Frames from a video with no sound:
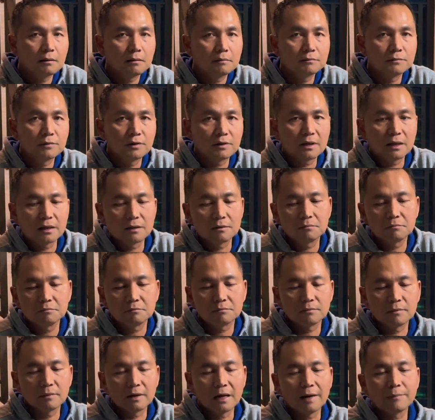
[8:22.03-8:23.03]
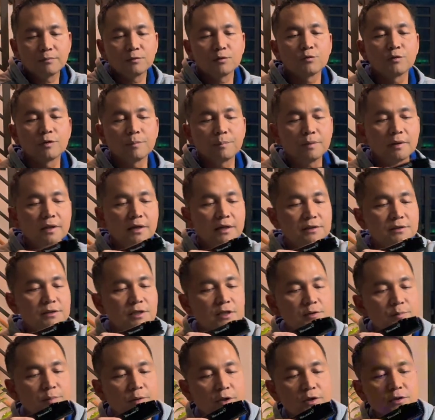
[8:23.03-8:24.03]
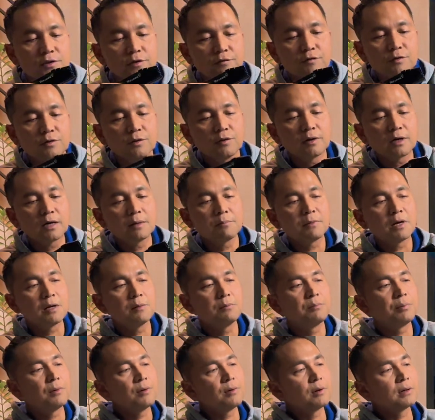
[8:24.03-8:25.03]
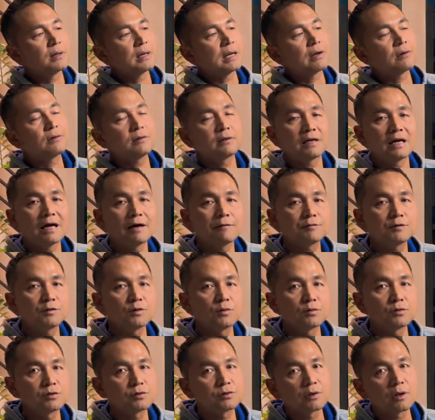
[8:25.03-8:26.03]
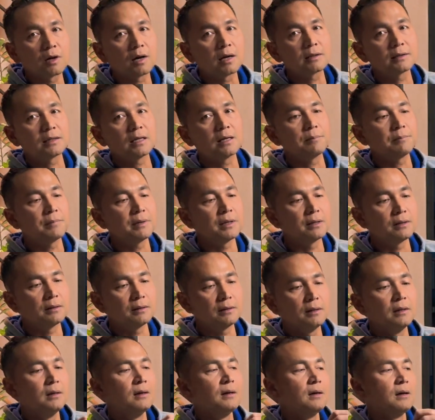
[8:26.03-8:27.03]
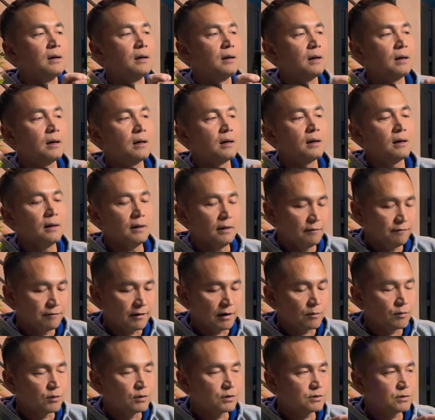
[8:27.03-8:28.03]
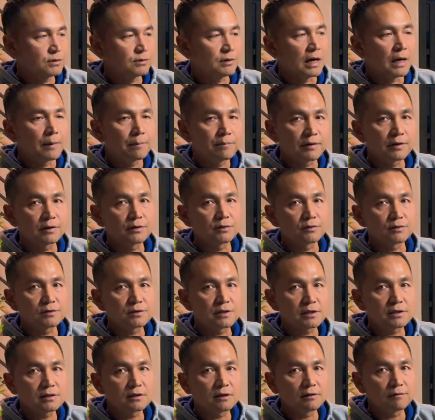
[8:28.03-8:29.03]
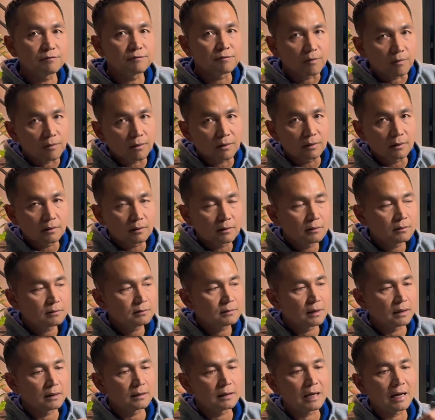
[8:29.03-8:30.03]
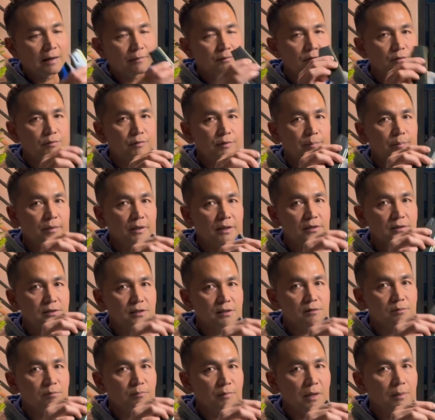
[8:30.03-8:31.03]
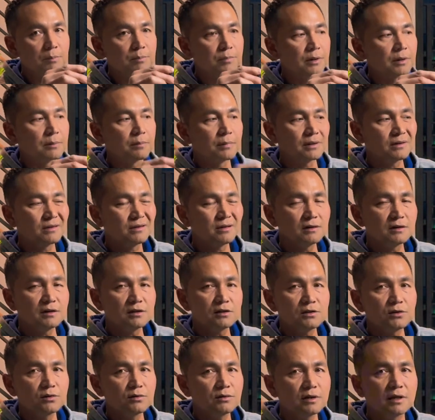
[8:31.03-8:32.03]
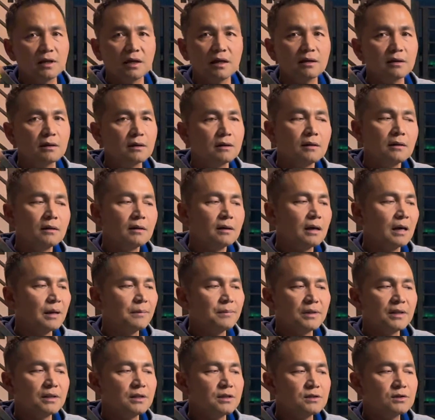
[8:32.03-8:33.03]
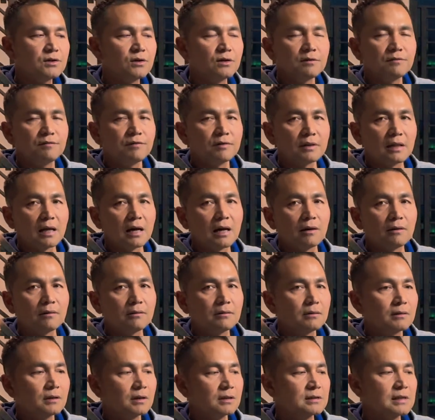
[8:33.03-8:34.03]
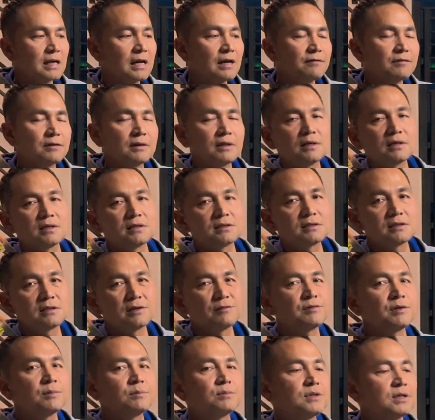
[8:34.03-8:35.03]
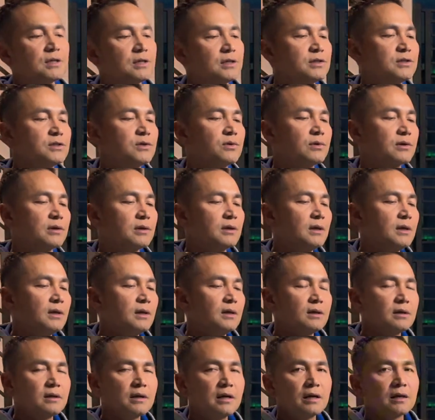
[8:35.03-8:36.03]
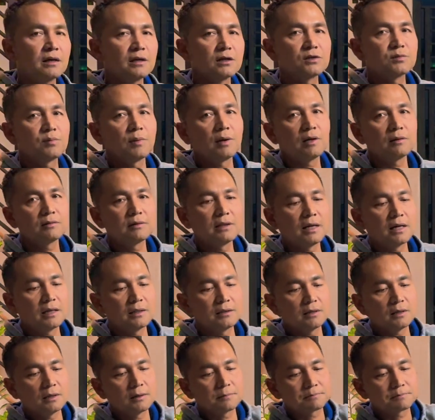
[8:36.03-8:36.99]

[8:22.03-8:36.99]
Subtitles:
you can have to replace this, because if you look at my board, I only have 2 slots. That means if I were to upgrade to 64, then I have to replace this memory. But 32 gig, I mean, it's good for now, because I have another system 32 gig as well that